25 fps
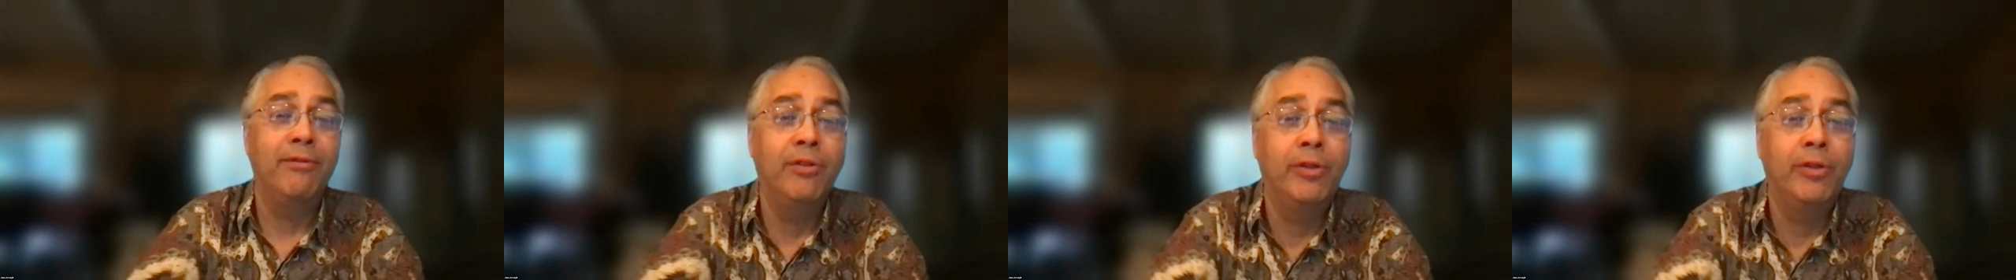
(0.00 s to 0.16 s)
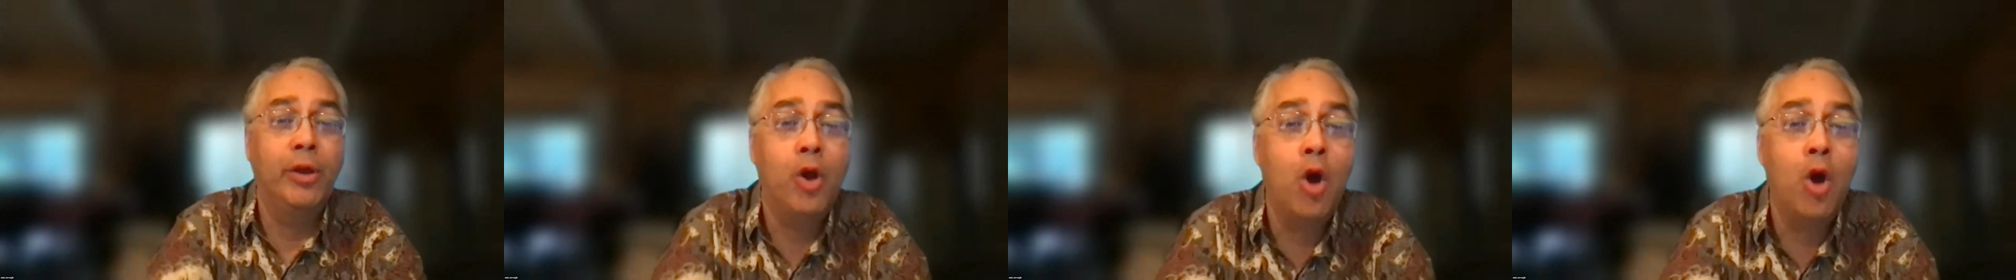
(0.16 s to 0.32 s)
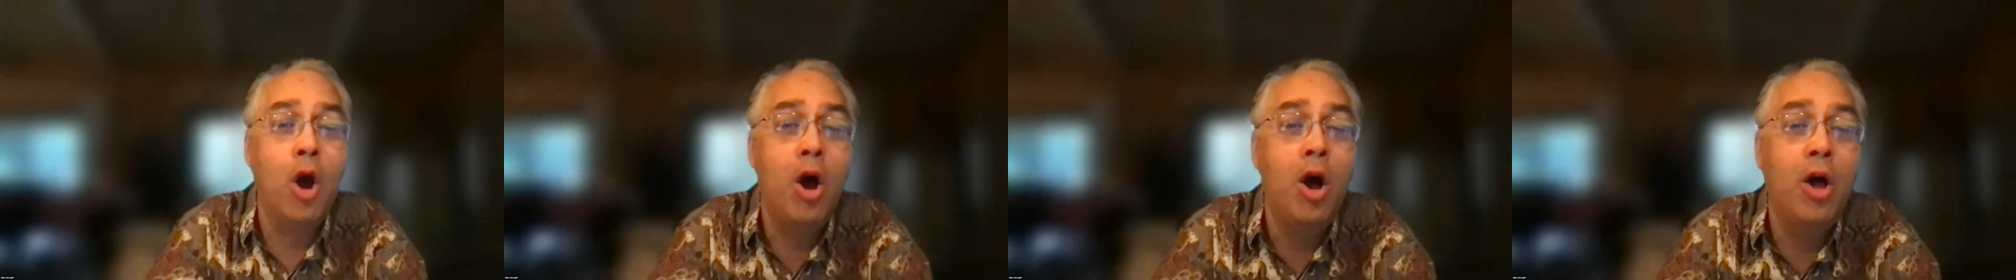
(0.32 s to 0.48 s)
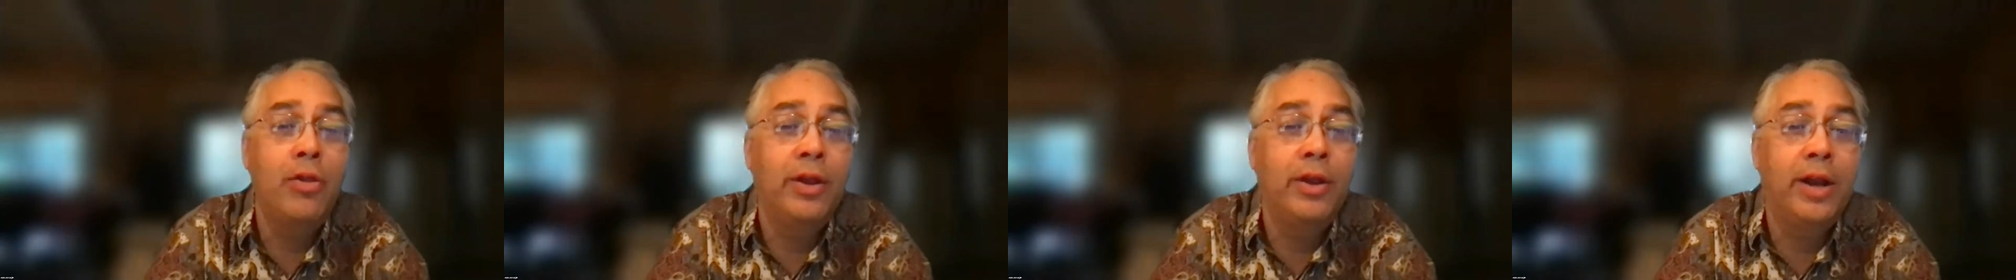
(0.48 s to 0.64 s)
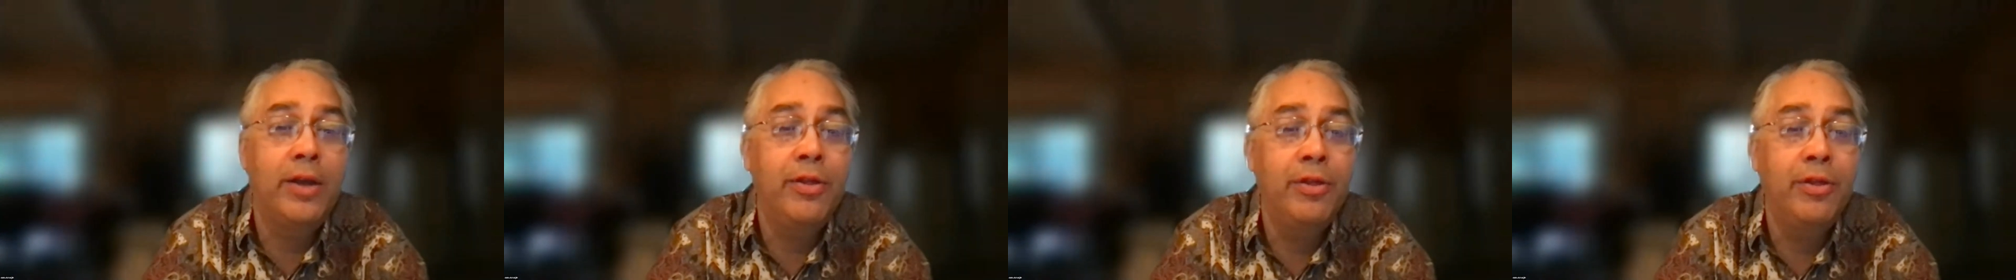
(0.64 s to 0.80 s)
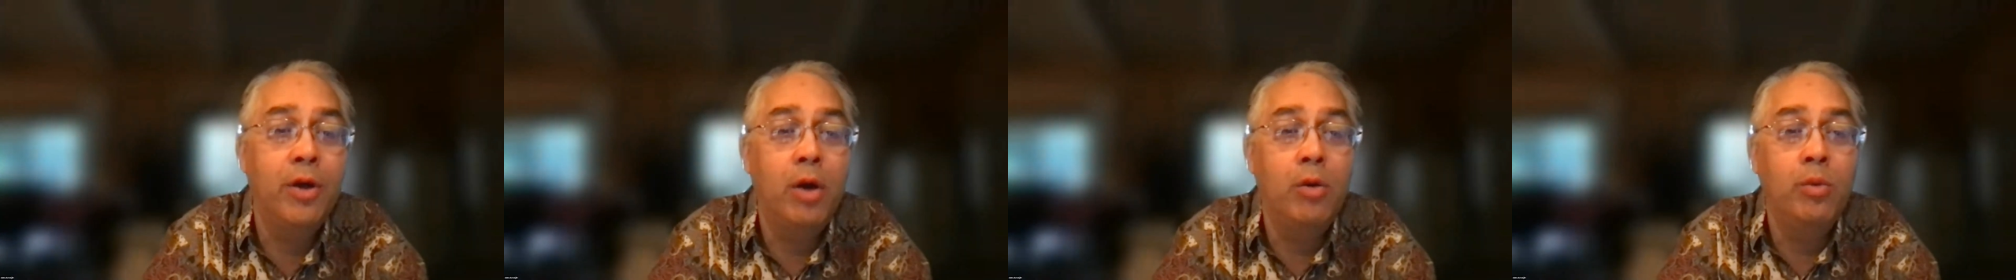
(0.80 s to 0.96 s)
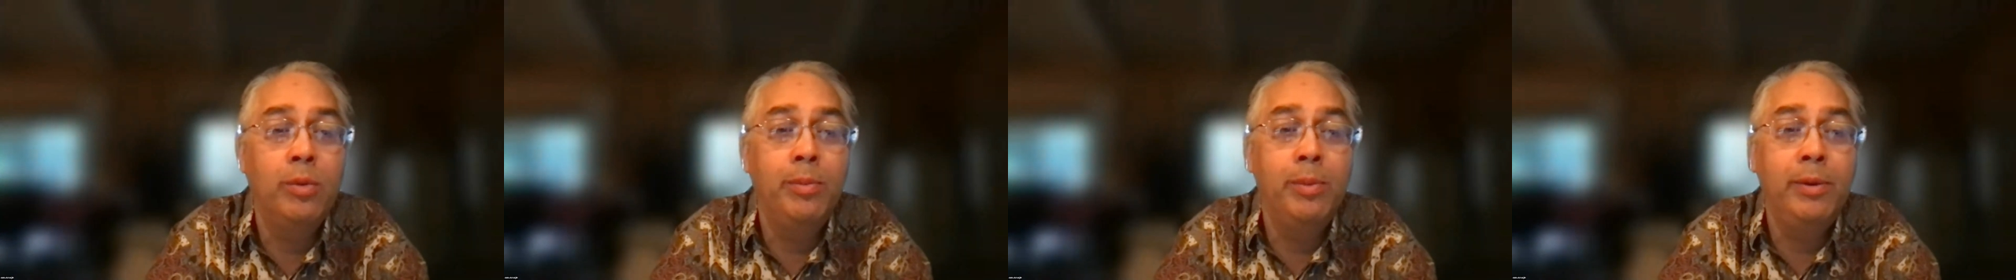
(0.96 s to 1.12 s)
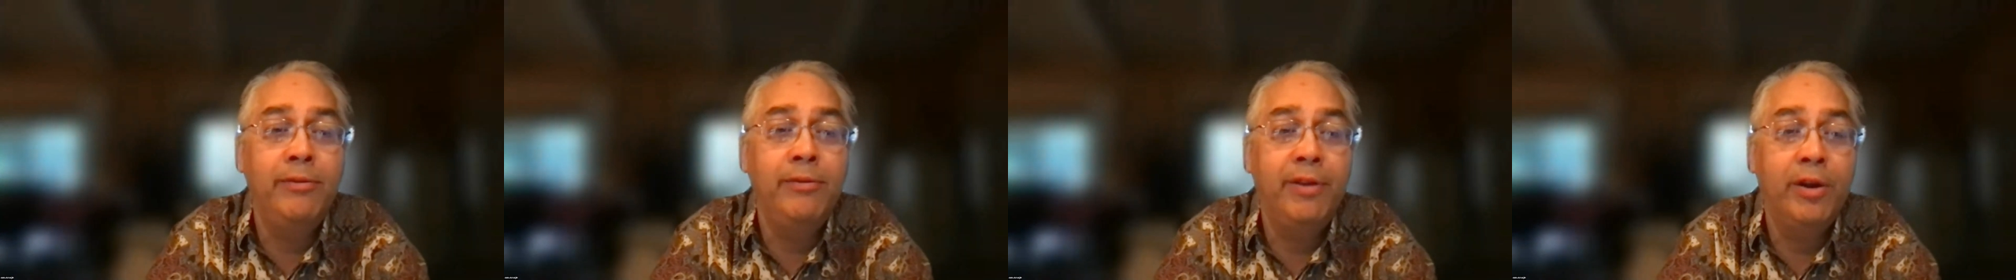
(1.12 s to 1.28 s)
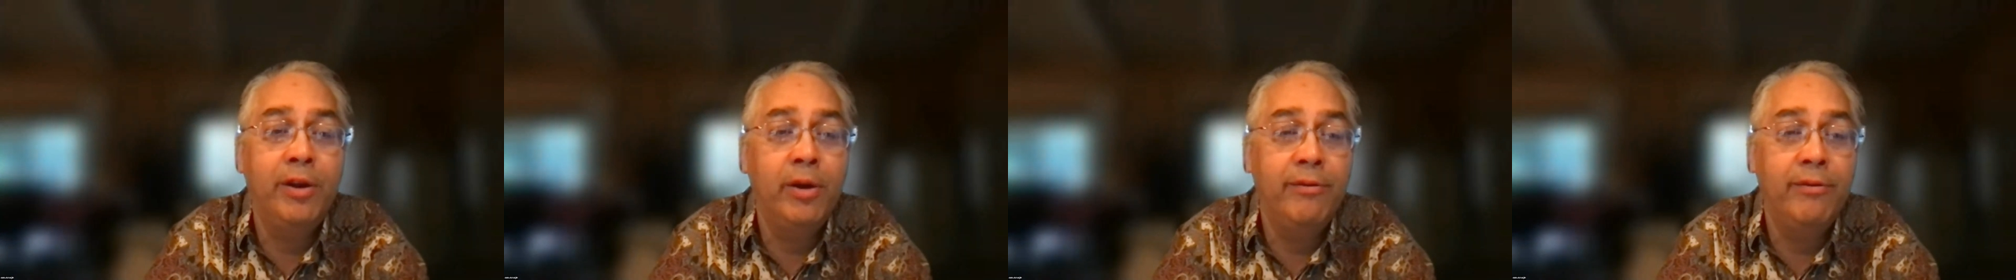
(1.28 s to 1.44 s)
for the call that I thought would
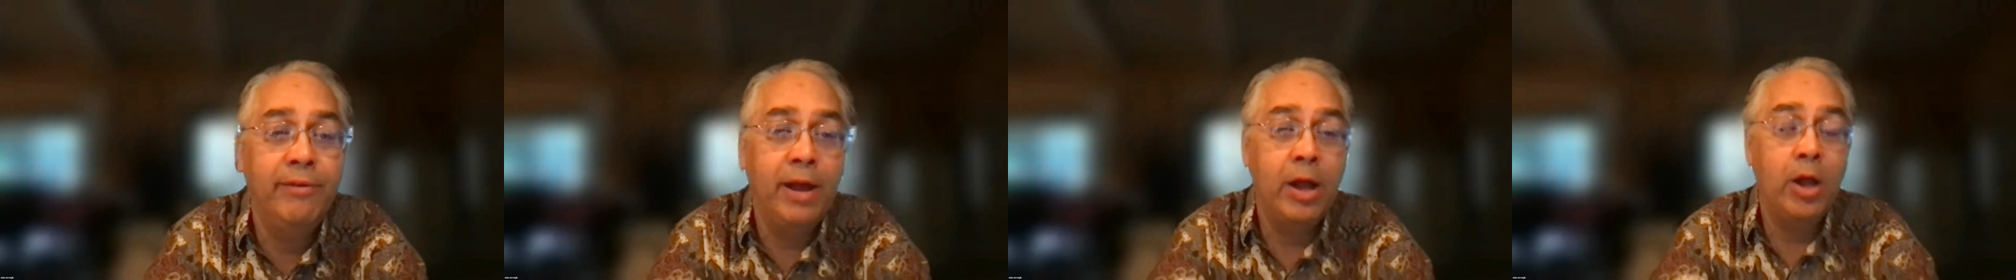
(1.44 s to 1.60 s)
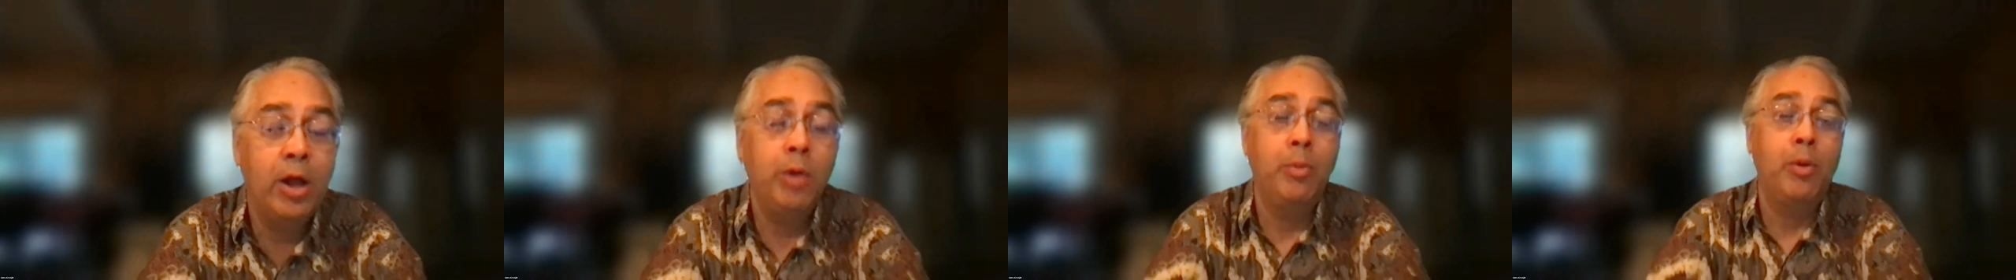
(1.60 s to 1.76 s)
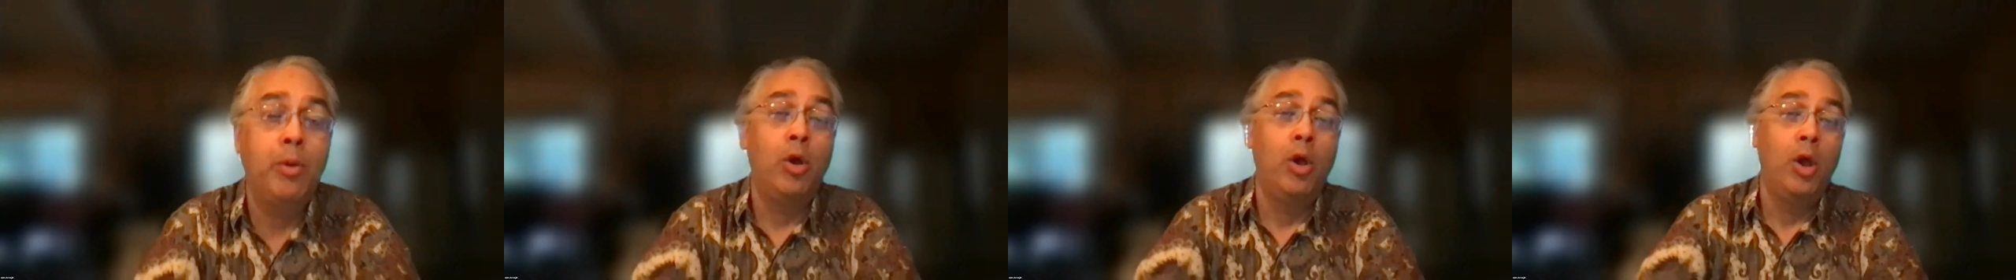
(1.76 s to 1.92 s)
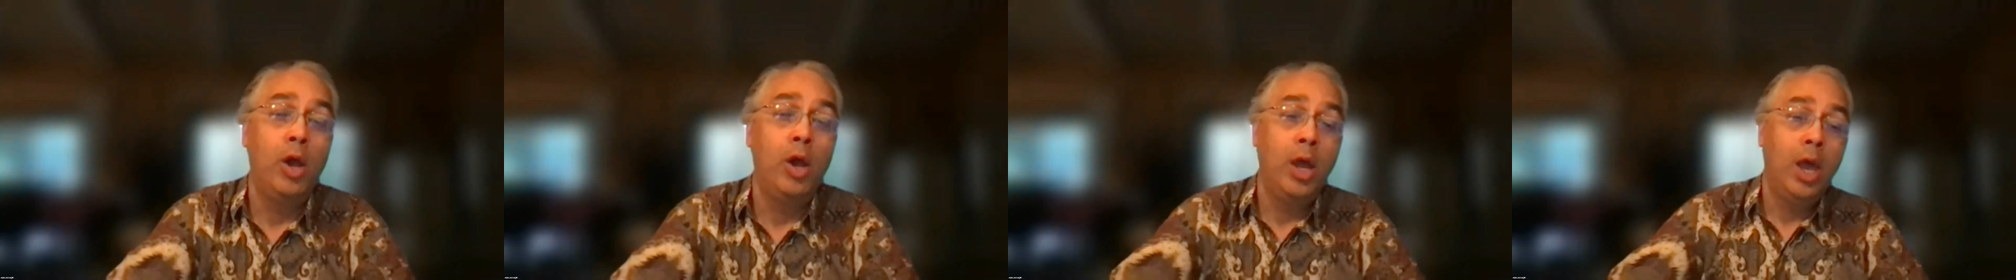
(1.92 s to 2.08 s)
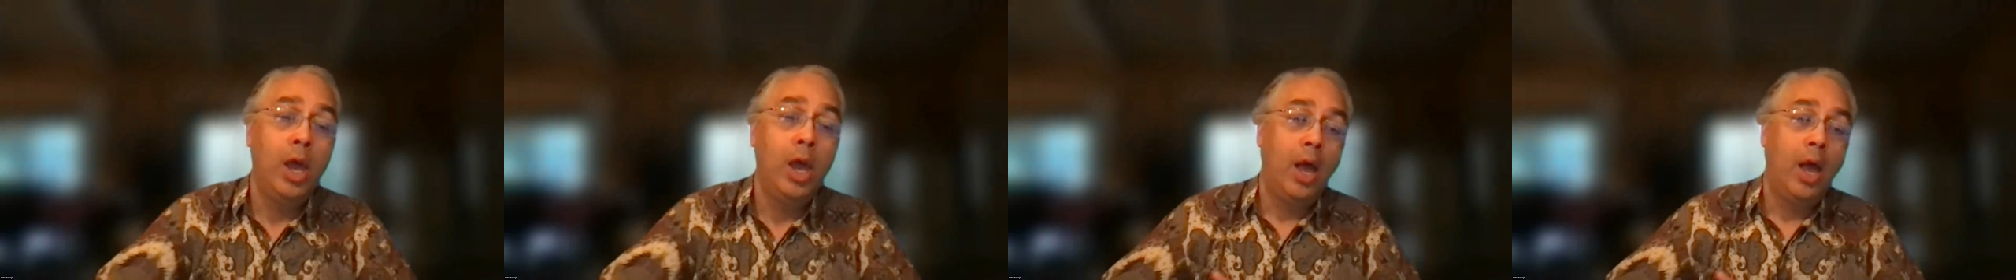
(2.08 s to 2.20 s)
be very valuable.